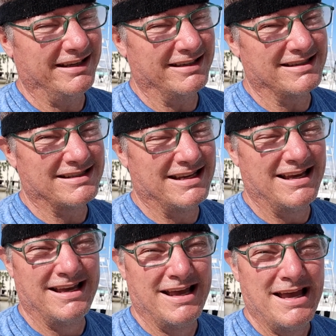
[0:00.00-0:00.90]
is
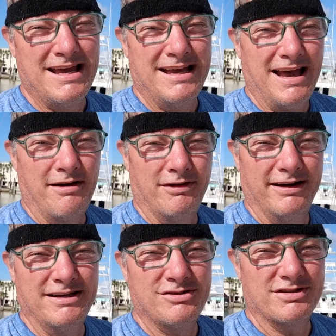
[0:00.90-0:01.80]
a
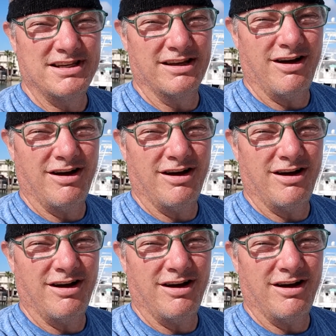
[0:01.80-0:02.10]
very interesting